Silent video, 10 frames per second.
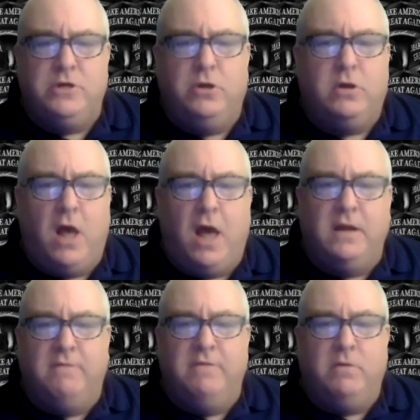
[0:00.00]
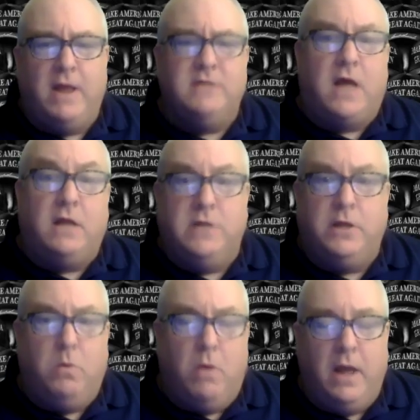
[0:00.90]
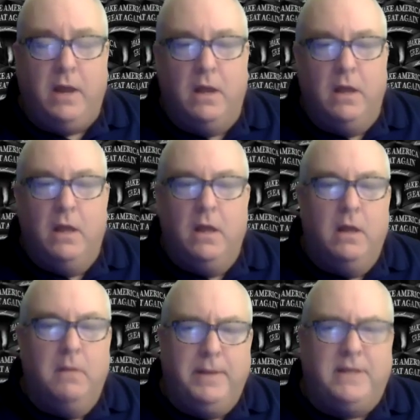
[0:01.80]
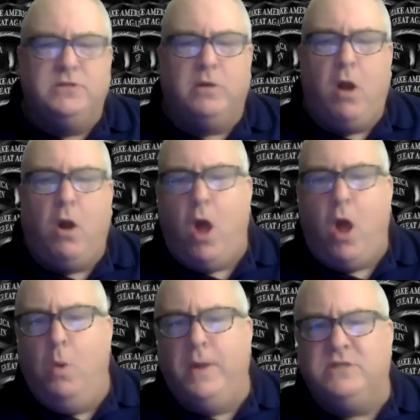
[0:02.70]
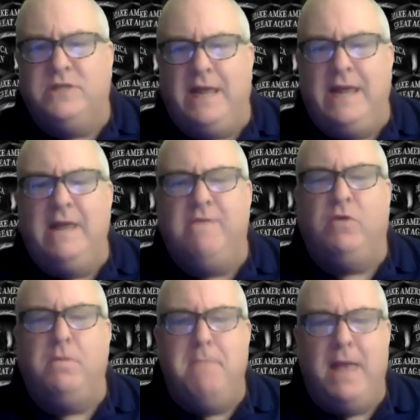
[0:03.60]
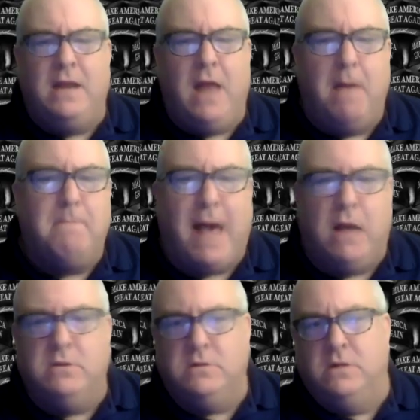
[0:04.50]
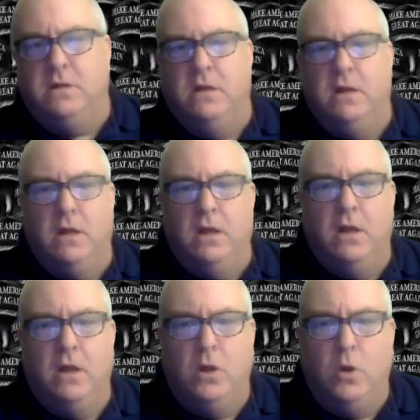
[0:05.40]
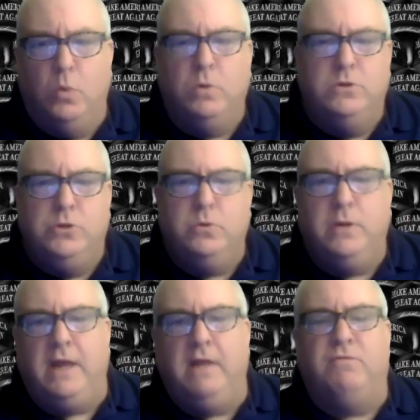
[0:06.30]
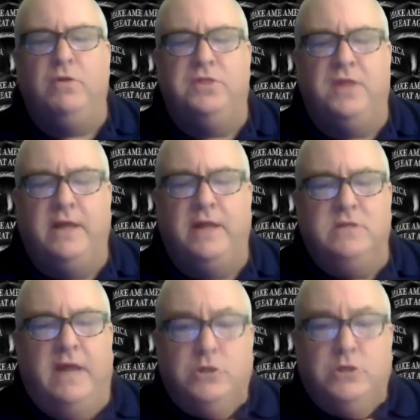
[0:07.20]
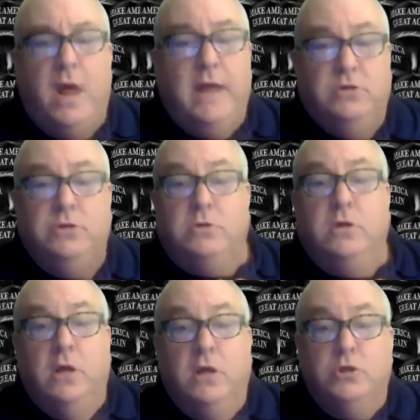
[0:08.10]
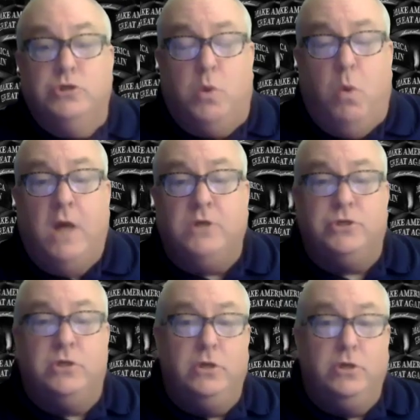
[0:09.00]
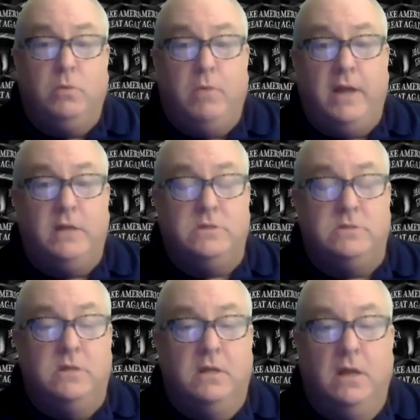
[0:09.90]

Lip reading: your God-given rights? I'll tell you why. Because there are always evil men about who will do evil things and try to squash your rights.